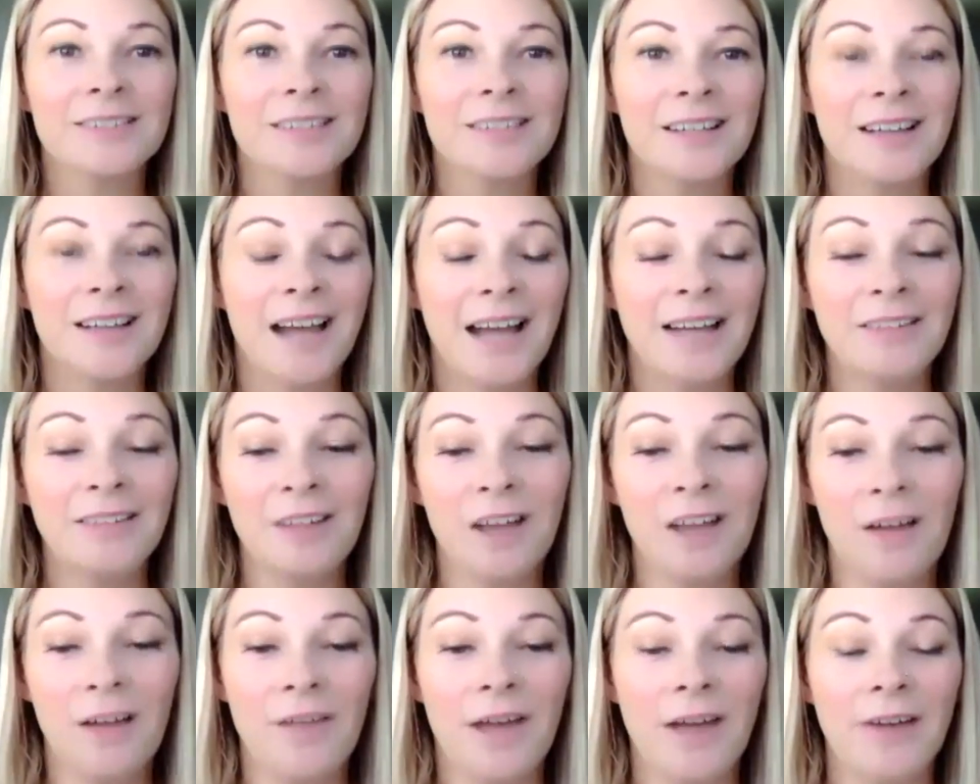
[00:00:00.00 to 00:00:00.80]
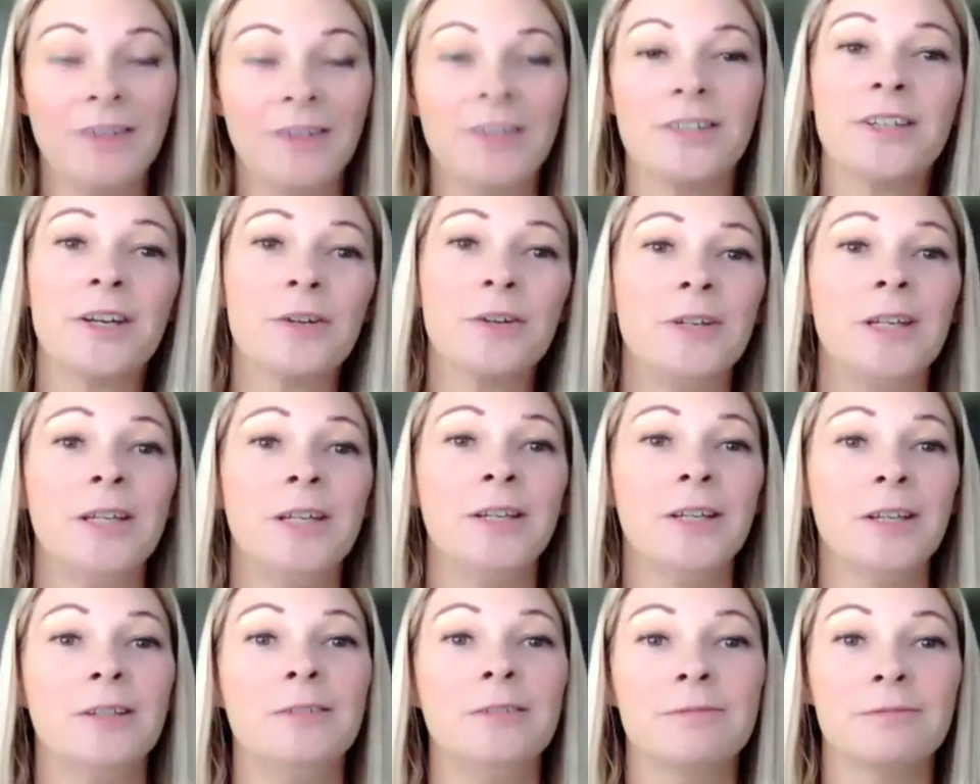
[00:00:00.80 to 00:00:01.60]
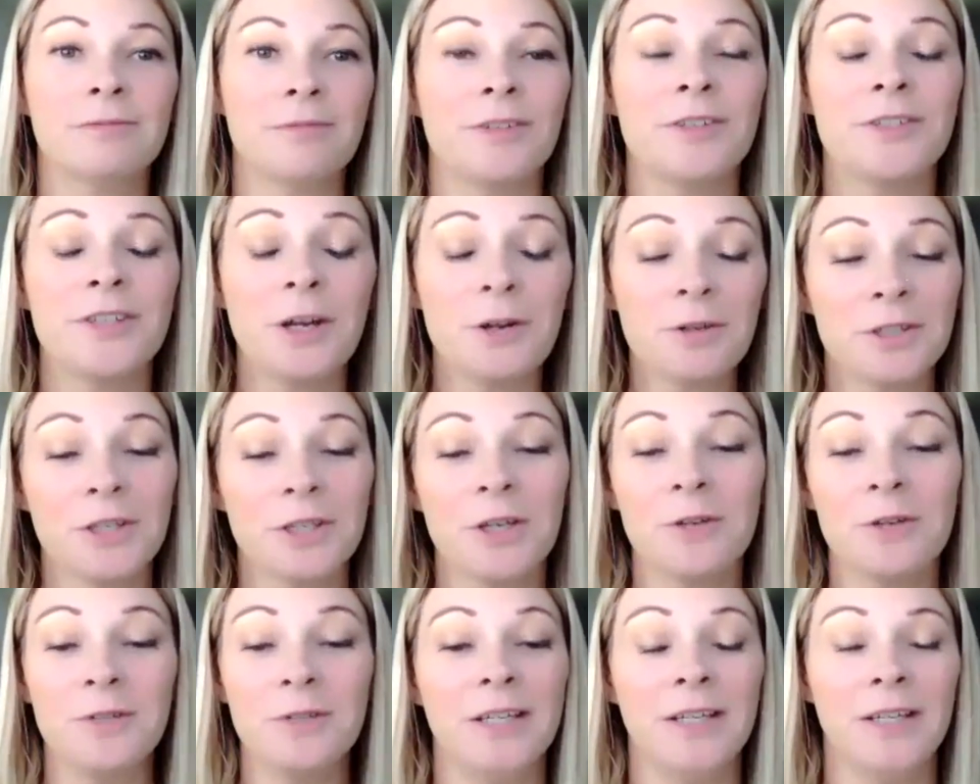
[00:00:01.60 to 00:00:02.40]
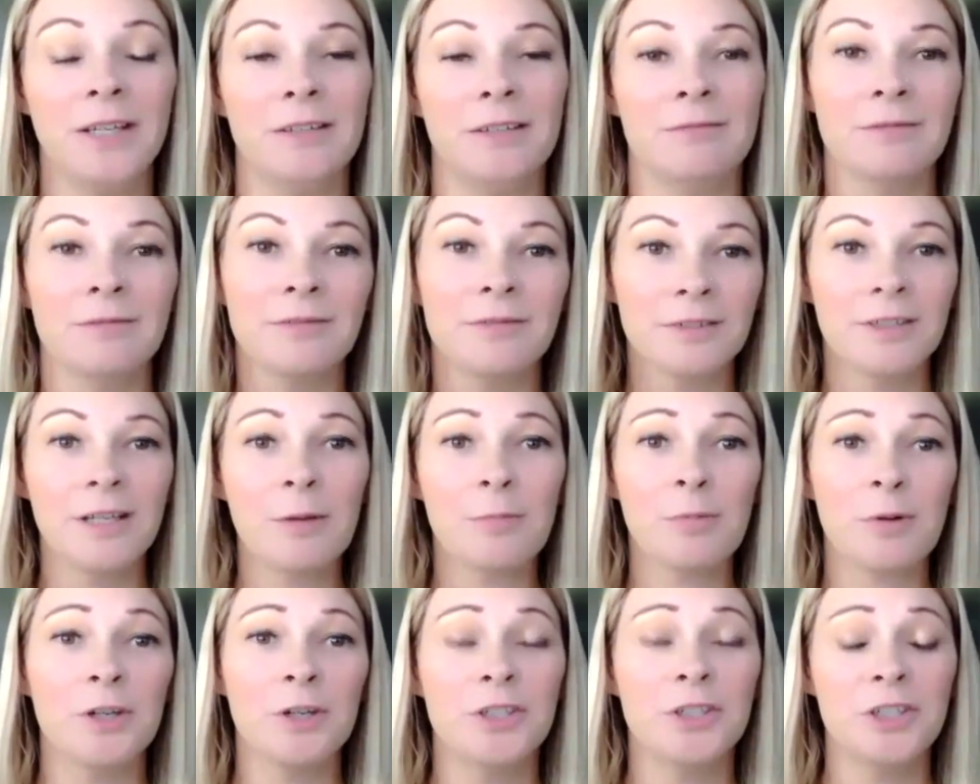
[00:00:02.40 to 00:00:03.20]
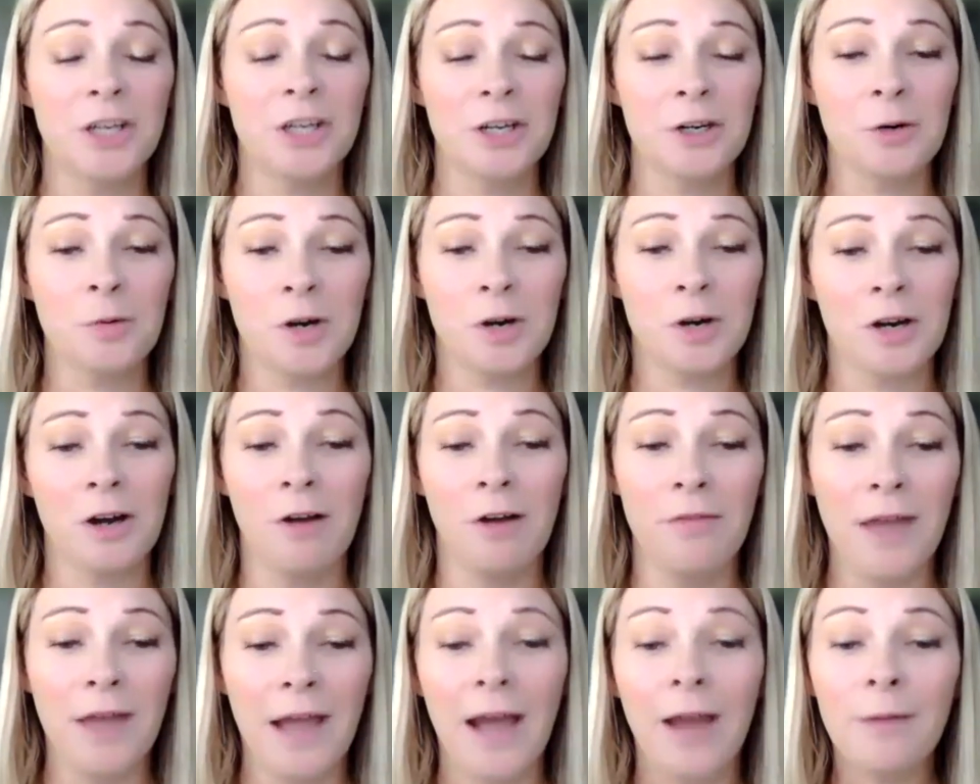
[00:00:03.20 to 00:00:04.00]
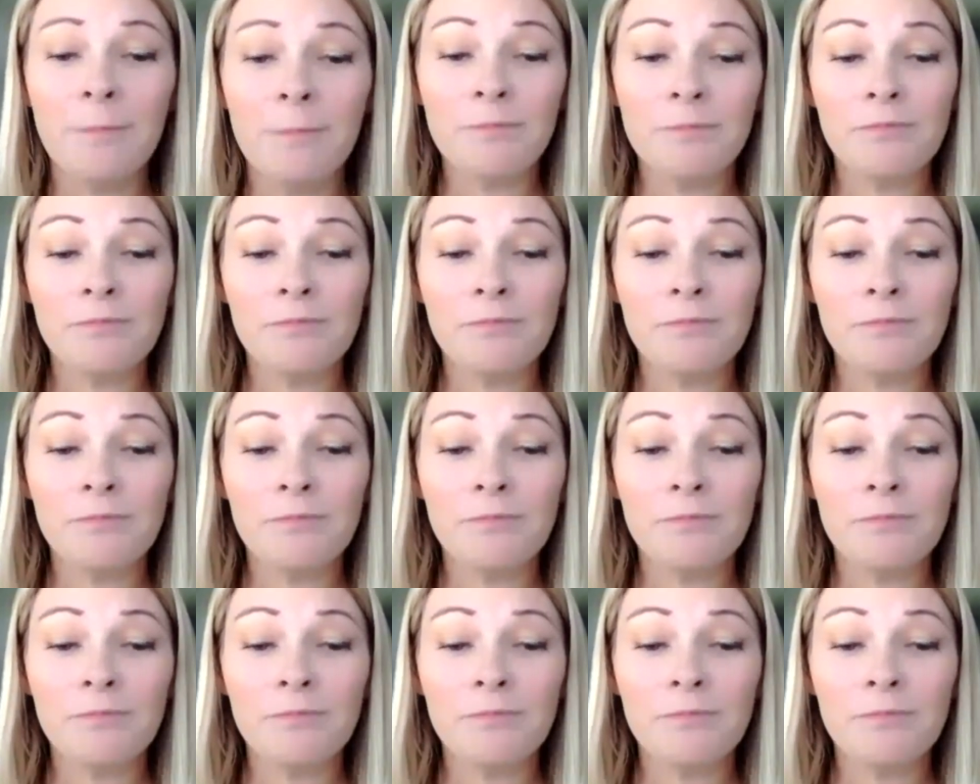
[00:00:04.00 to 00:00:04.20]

I love that. It's so needed. So, so needed. I appreciate your work on that.